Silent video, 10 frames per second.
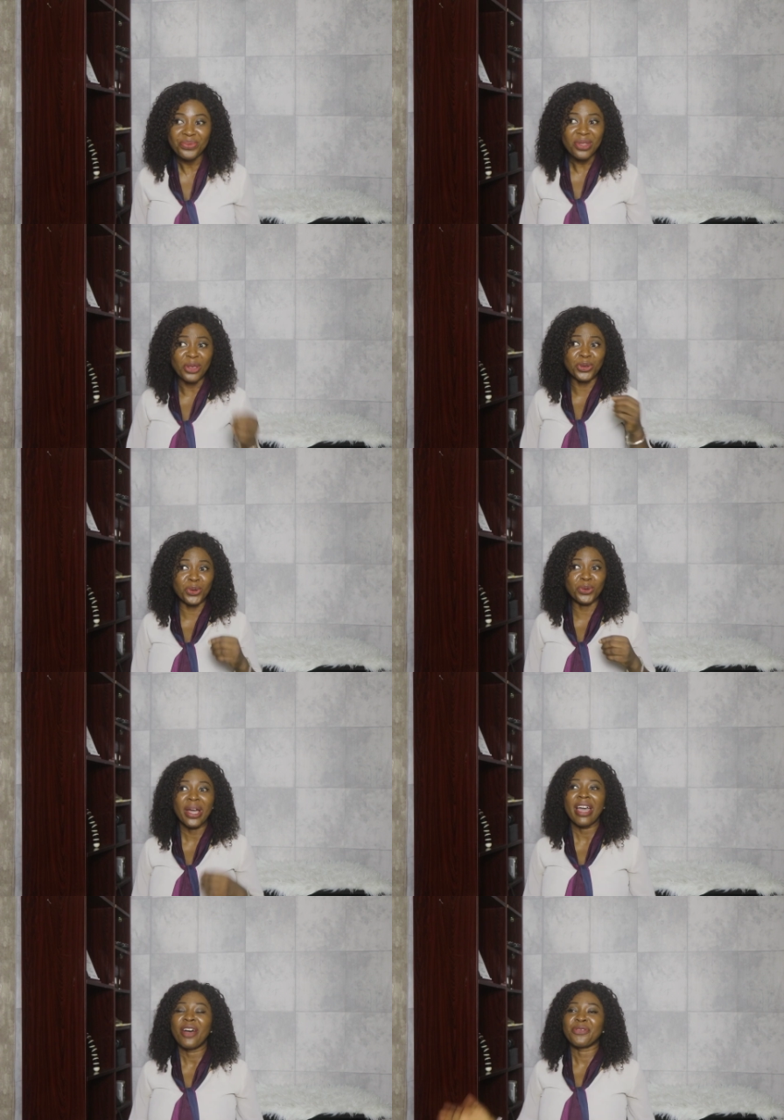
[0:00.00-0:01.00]
So
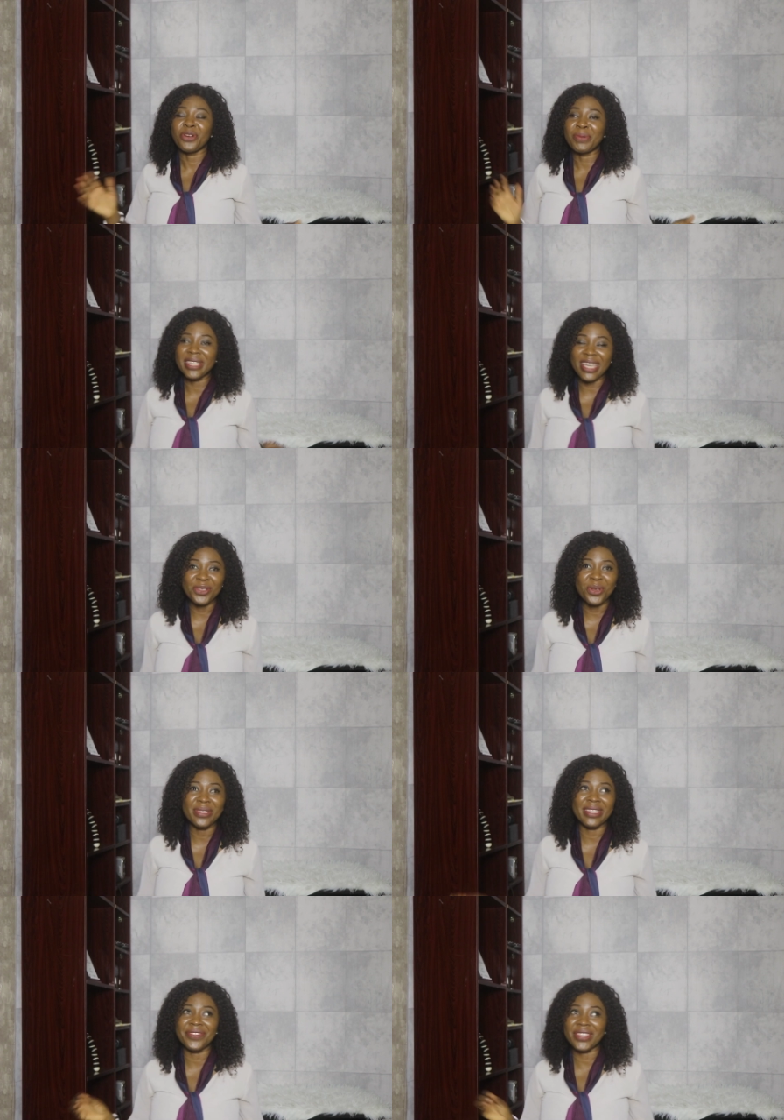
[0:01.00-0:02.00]
from
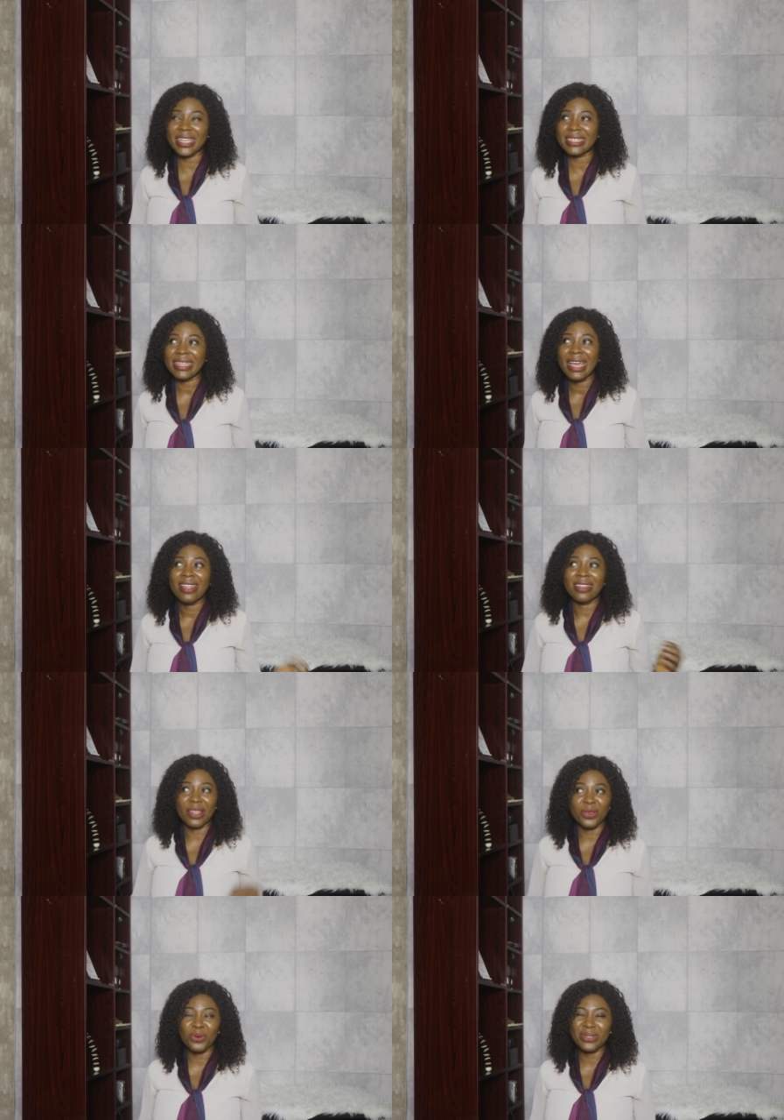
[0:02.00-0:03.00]
indications, they've said
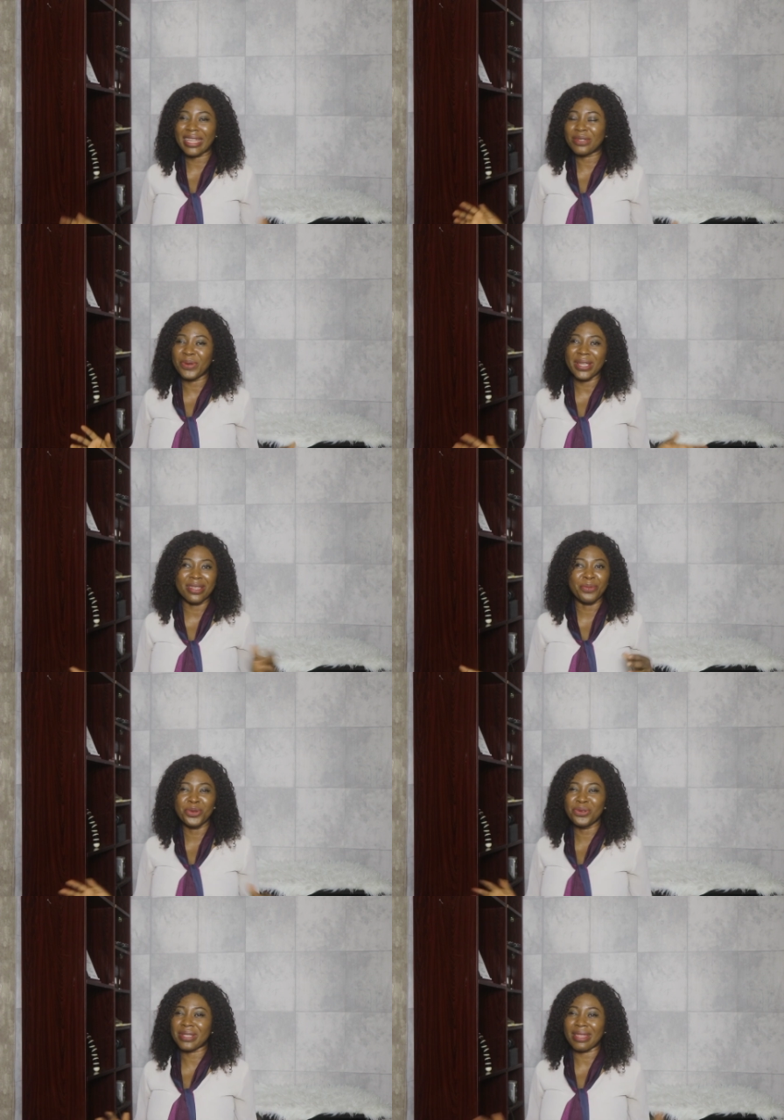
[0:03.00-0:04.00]
Thato, that the way
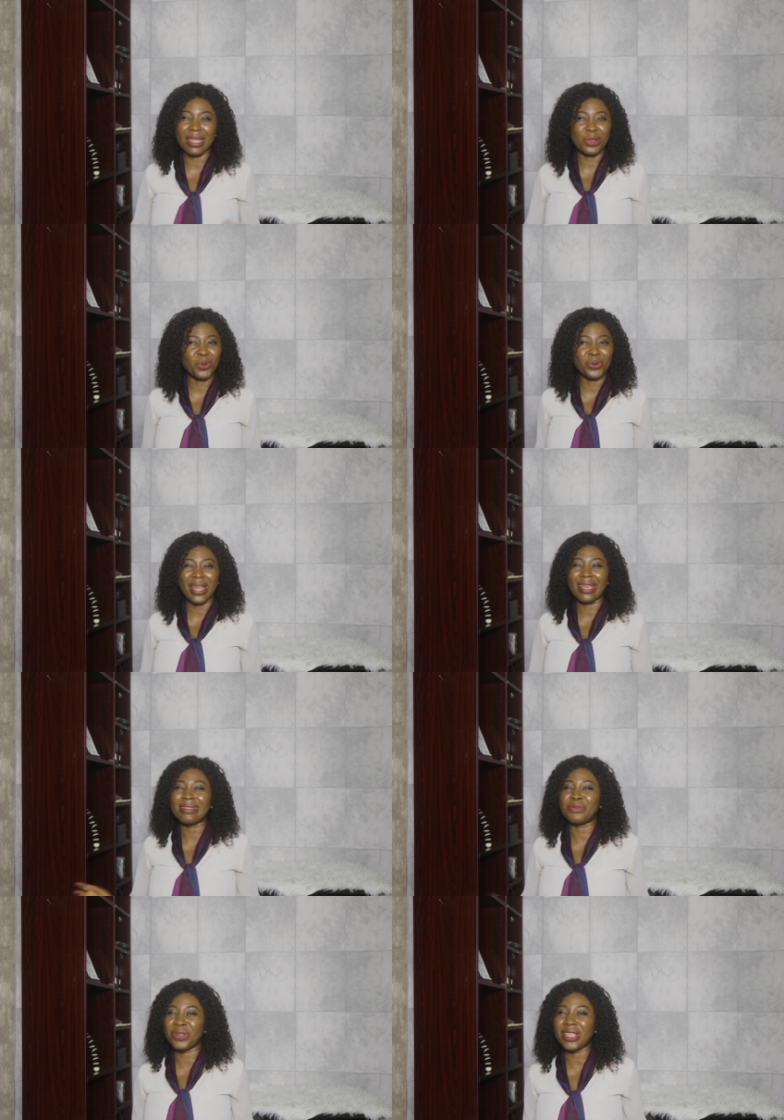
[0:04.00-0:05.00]
Libo looks at Thato, that
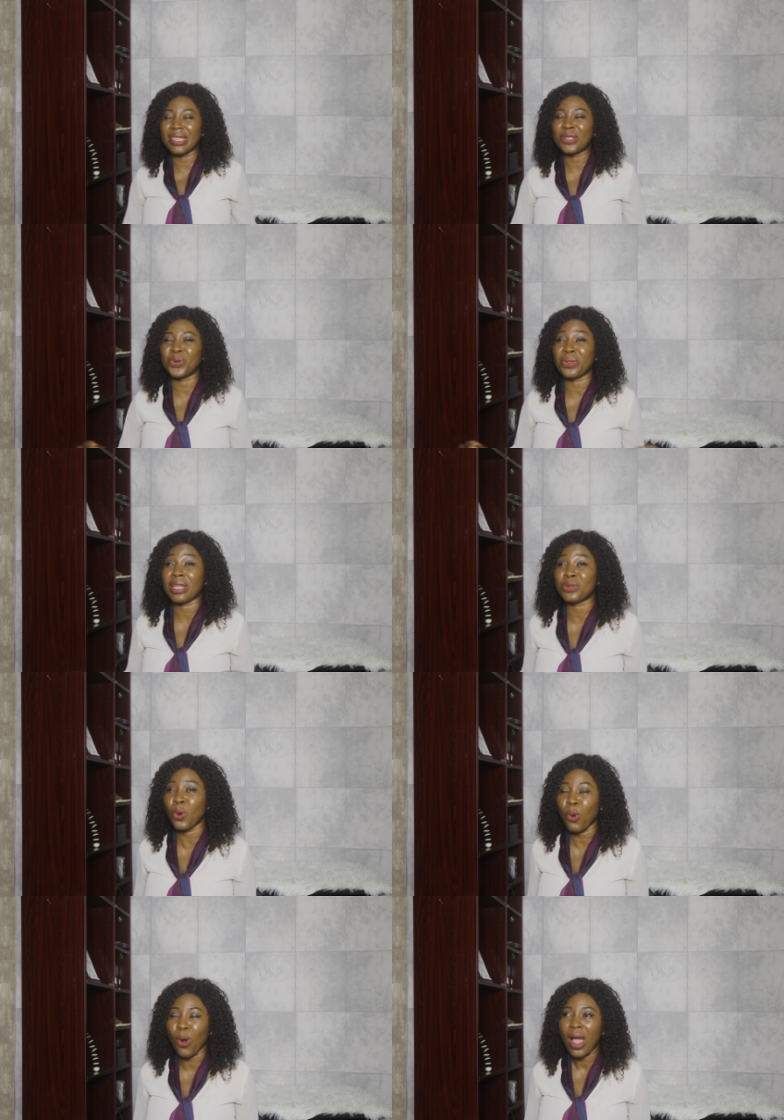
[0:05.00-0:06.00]
he's really into
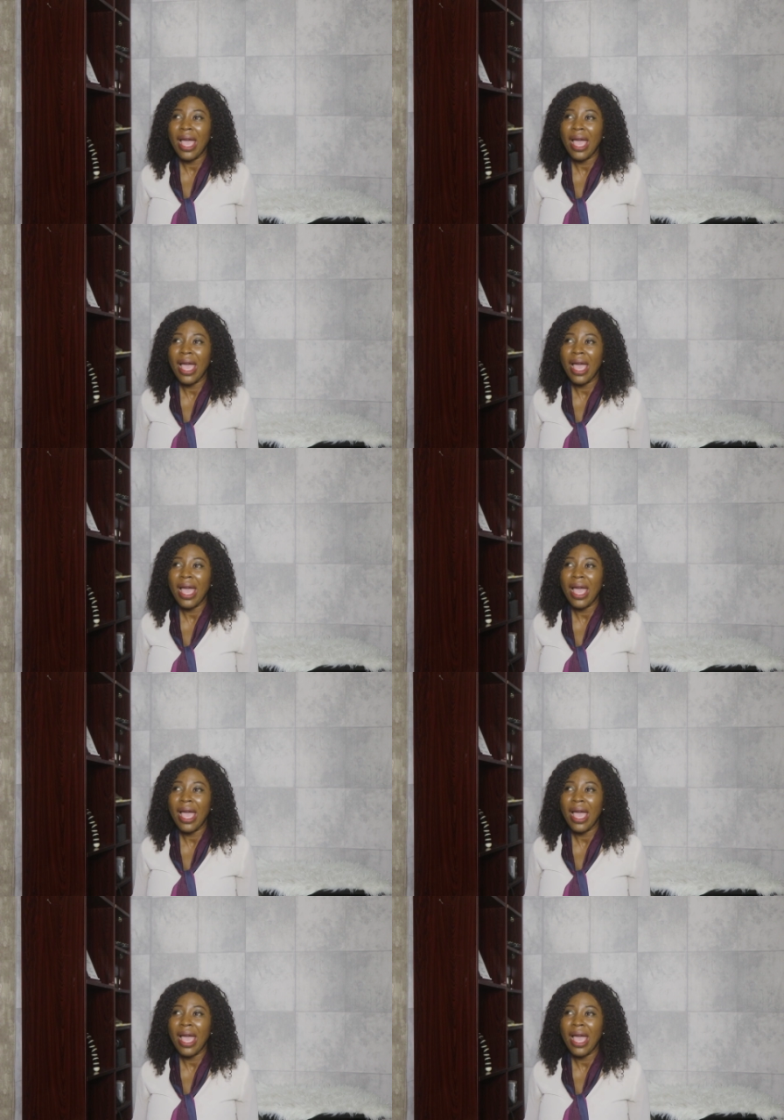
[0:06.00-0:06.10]
Thato.